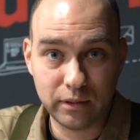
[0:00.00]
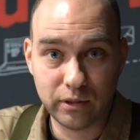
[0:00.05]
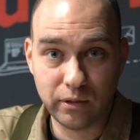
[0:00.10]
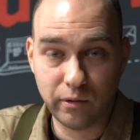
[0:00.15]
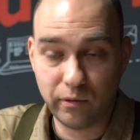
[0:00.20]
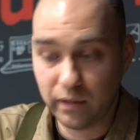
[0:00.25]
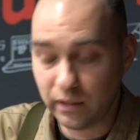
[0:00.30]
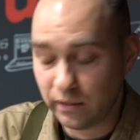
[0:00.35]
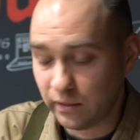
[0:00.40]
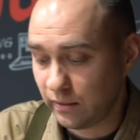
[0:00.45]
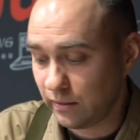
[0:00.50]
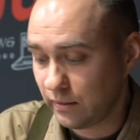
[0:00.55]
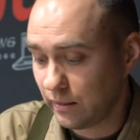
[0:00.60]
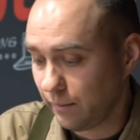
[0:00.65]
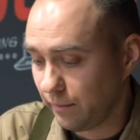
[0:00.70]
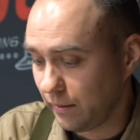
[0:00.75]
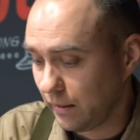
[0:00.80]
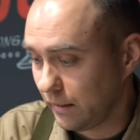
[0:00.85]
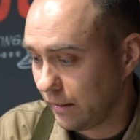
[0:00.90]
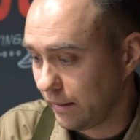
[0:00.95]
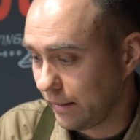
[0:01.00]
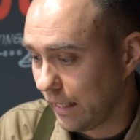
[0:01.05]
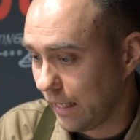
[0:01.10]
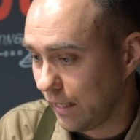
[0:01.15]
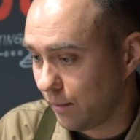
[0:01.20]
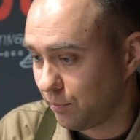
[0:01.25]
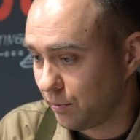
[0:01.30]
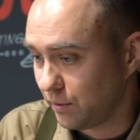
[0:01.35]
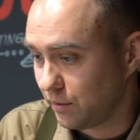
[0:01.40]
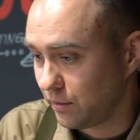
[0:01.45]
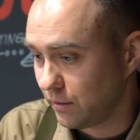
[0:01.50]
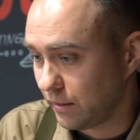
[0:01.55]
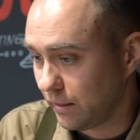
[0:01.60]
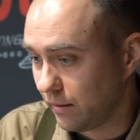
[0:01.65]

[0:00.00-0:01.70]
So this is something that happens,